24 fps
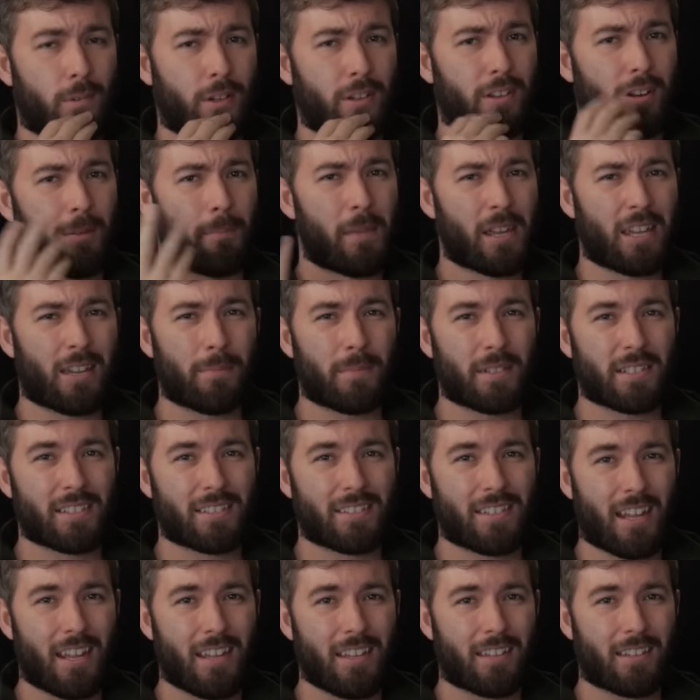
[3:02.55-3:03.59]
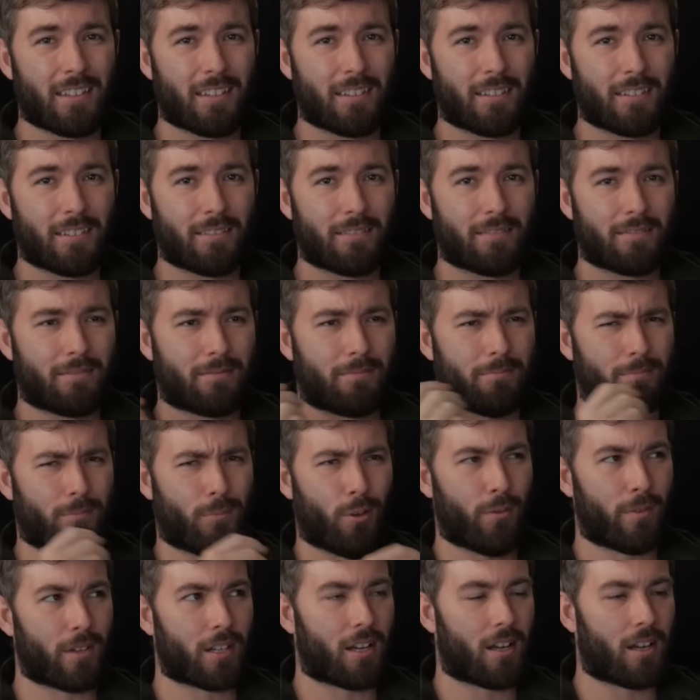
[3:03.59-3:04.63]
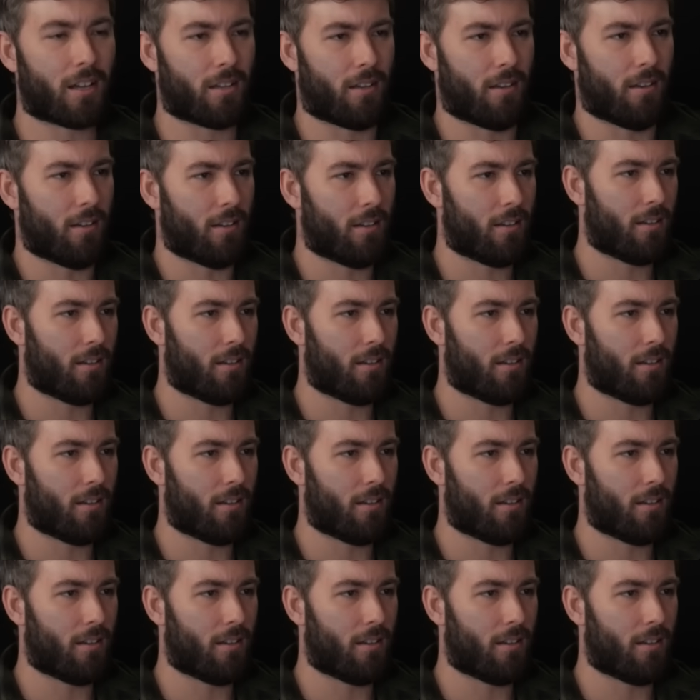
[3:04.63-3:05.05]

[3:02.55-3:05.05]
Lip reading: are you gonna make a mistake? Moving on.